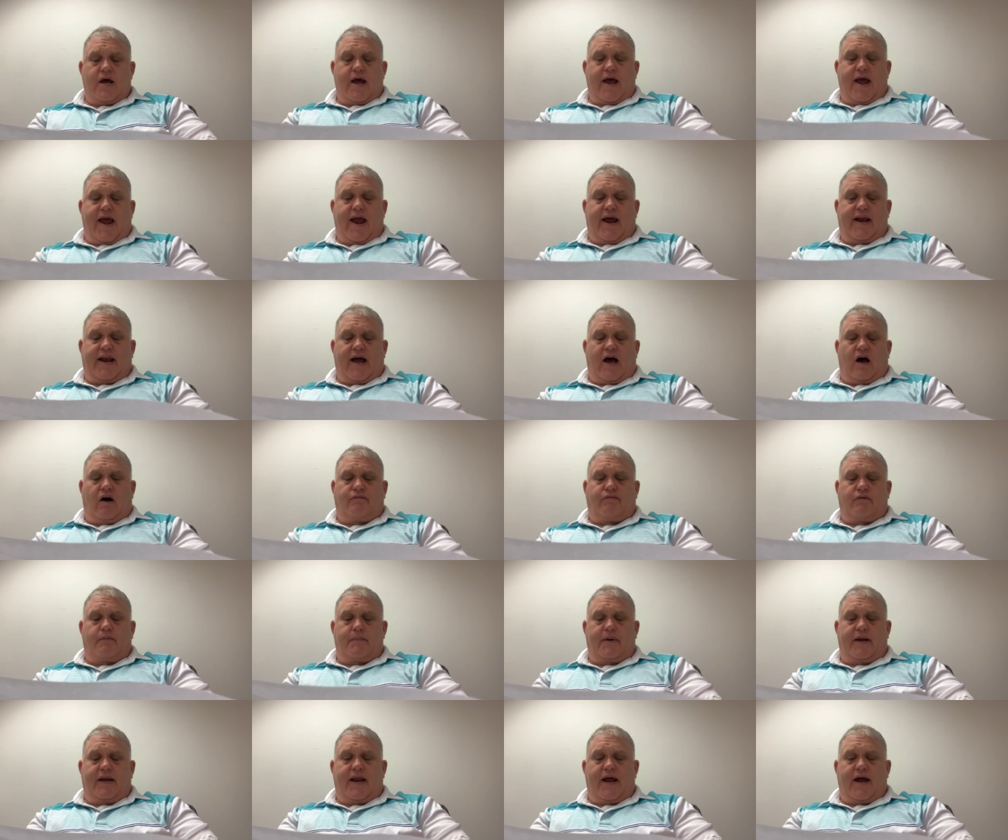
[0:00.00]
and
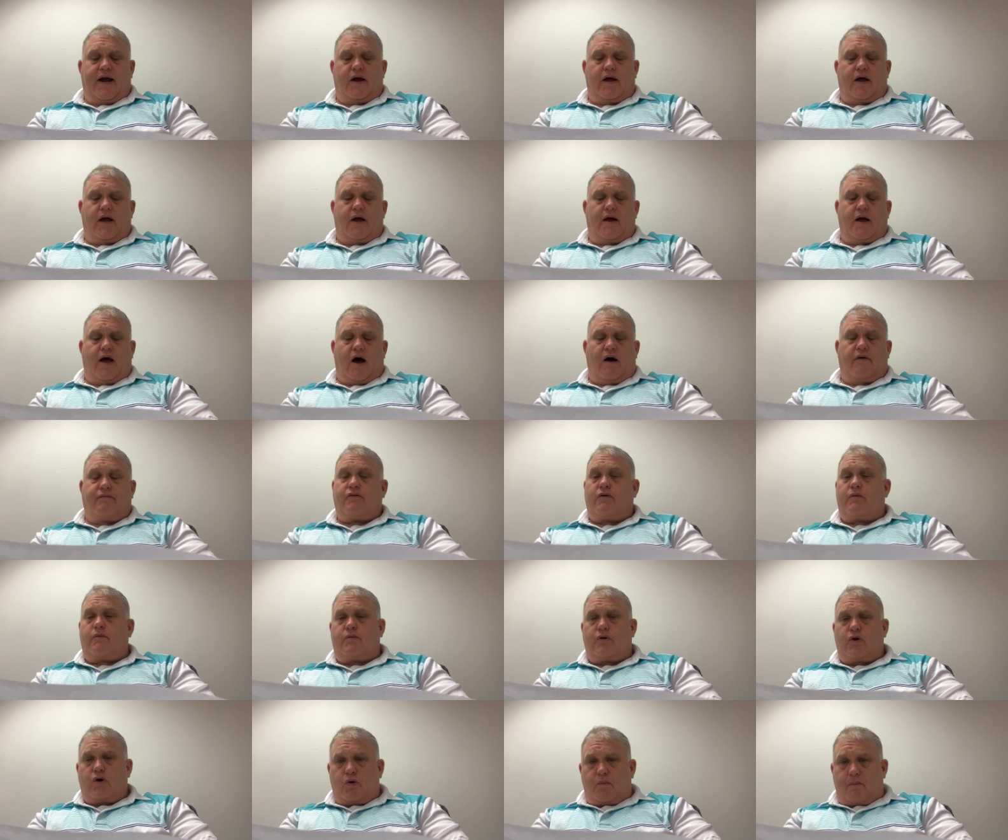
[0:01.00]

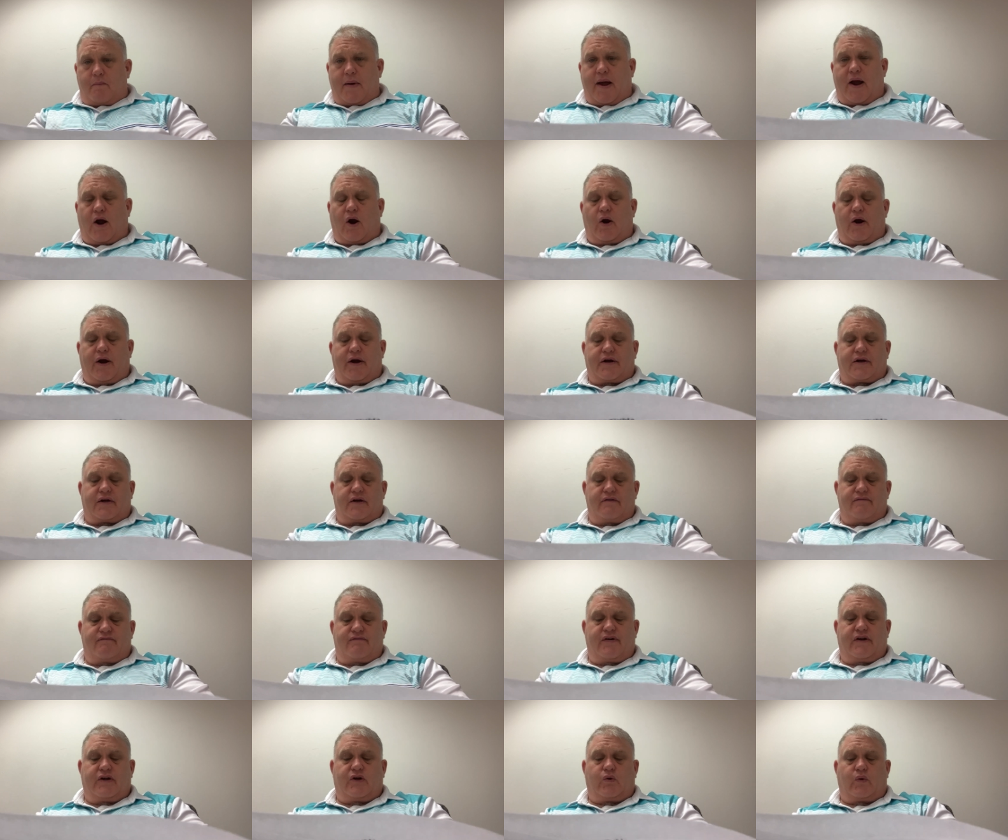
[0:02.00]
alphanumeric
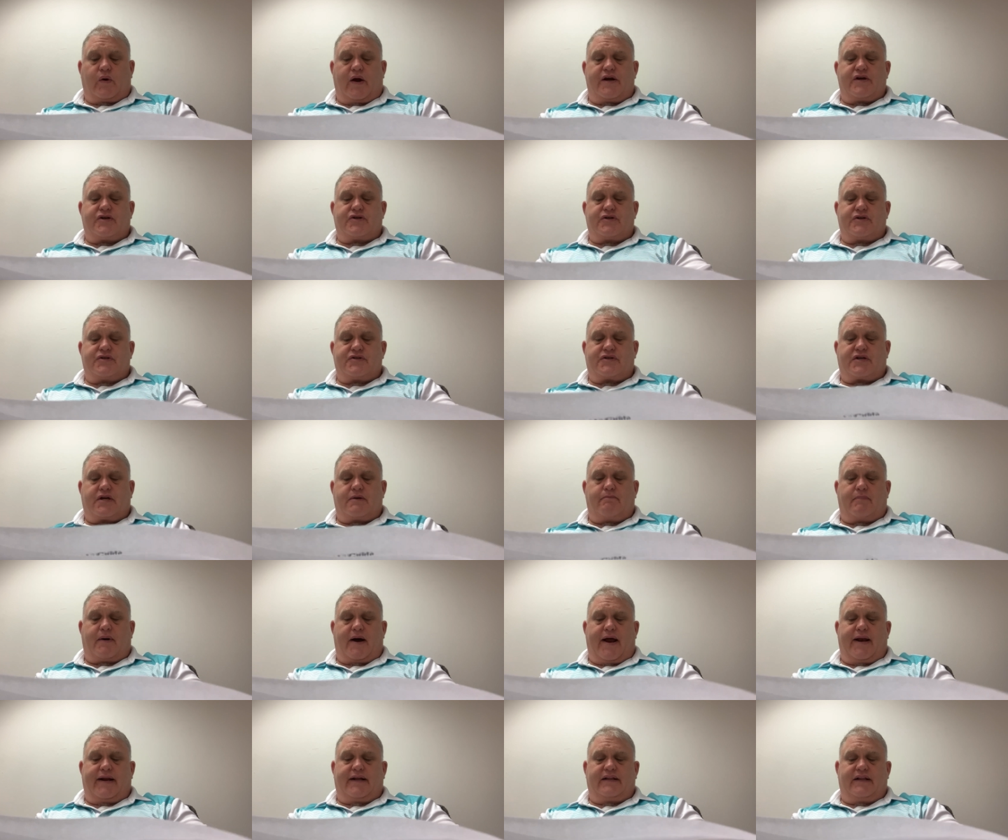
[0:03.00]
configurations
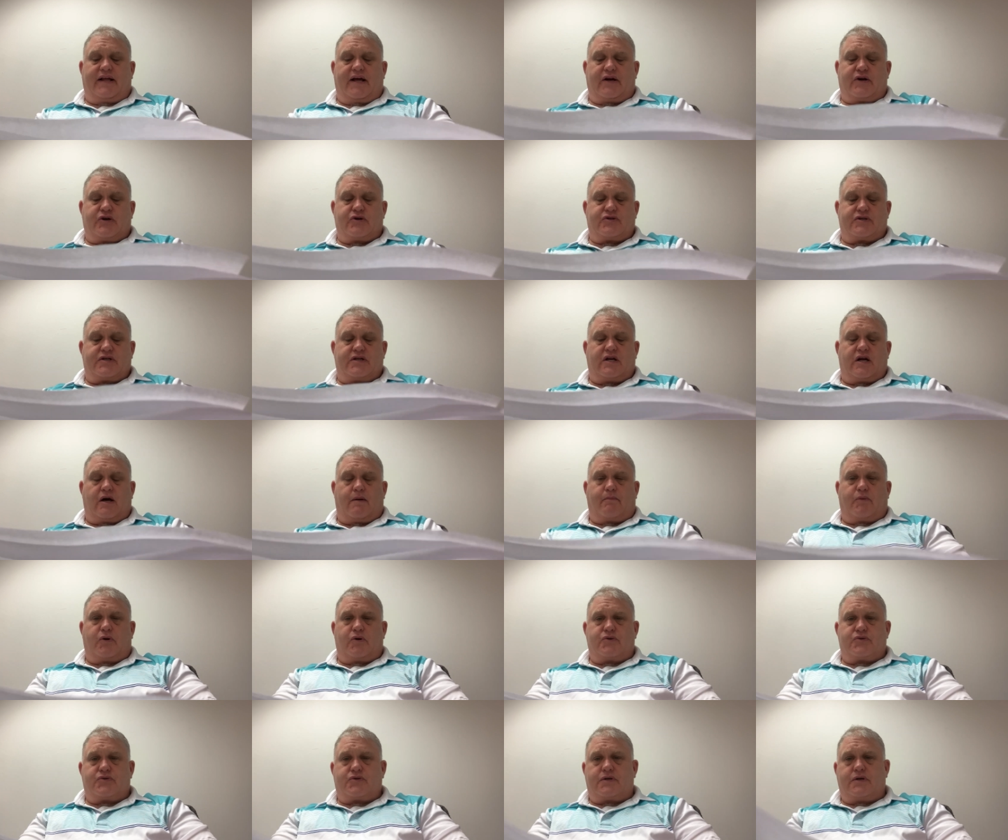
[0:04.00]
combining letters and
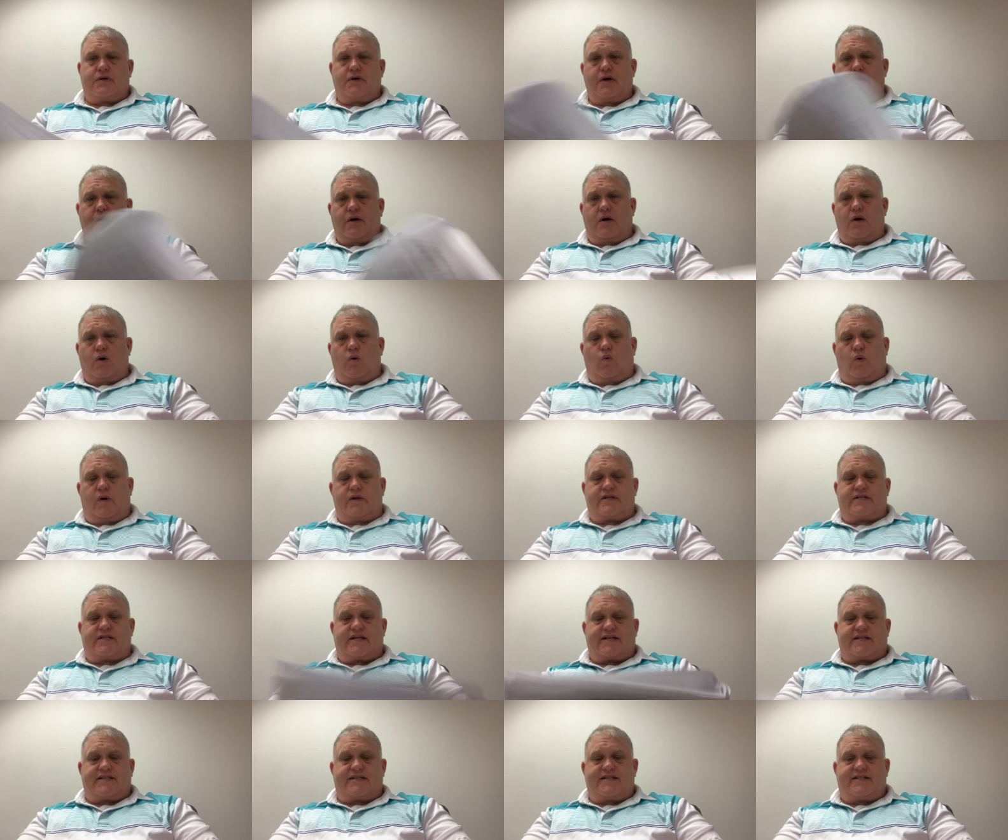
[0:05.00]
numbers.
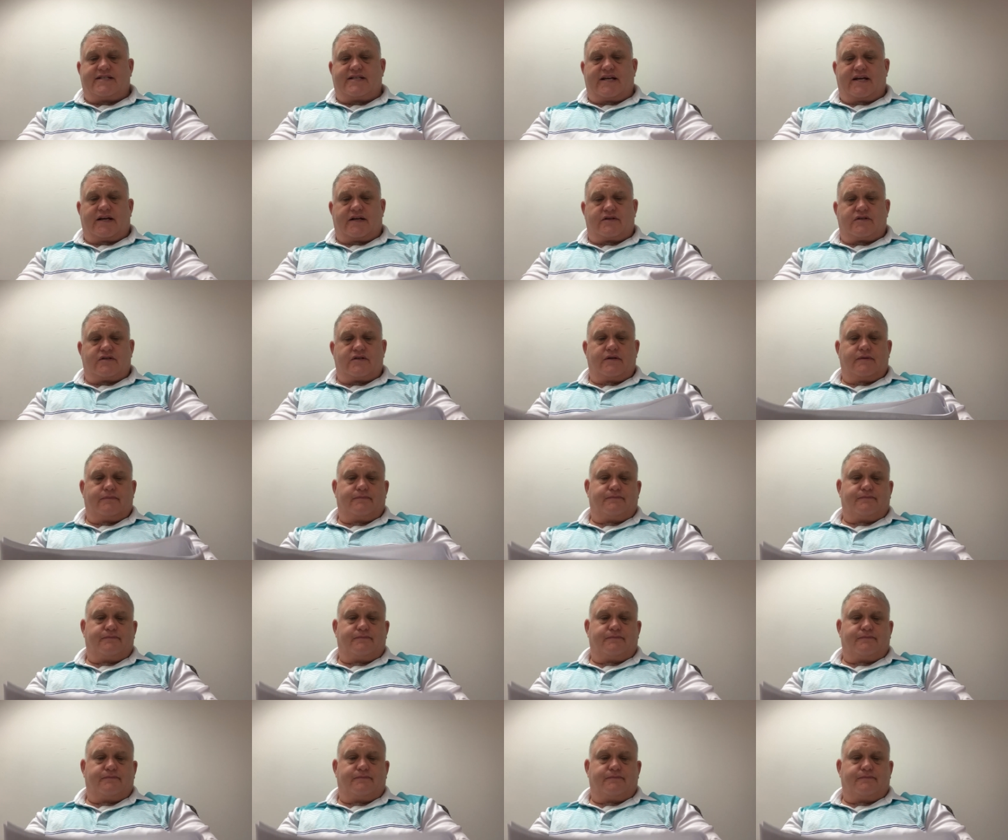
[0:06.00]
166.